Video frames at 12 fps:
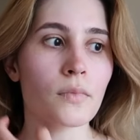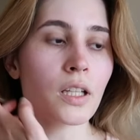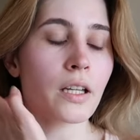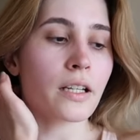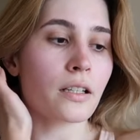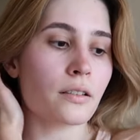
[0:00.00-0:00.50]

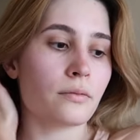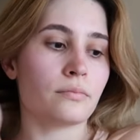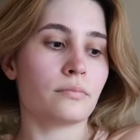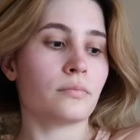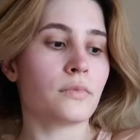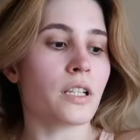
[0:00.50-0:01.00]
like,
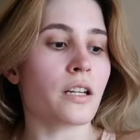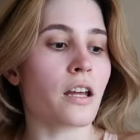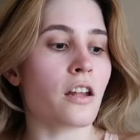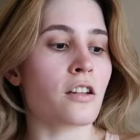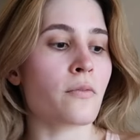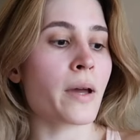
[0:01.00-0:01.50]
done
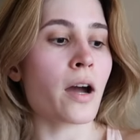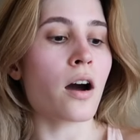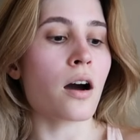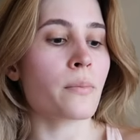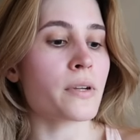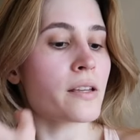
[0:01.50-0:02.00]
any of my
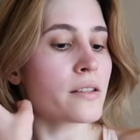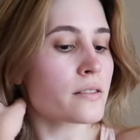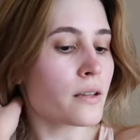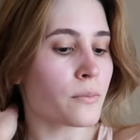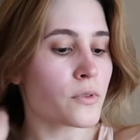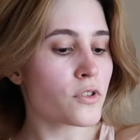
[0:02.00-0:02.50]
hobbies.
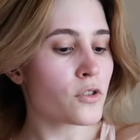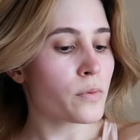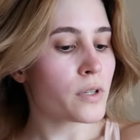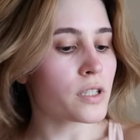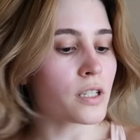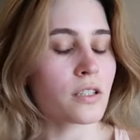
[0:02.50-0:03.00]
I'm
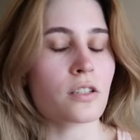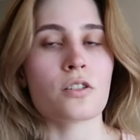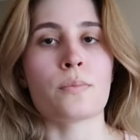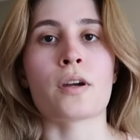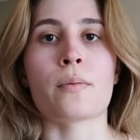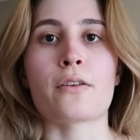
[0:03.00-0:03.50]
super addicted
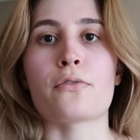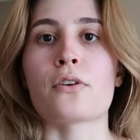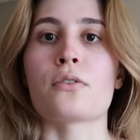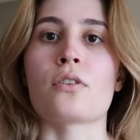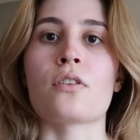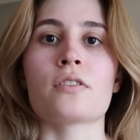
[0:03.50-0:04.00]
to being on my
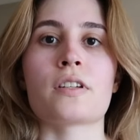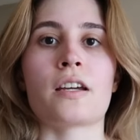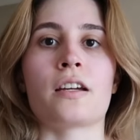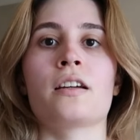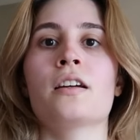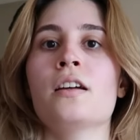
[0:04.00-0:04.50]
phone all
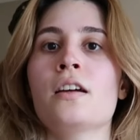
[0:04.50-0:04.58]
day.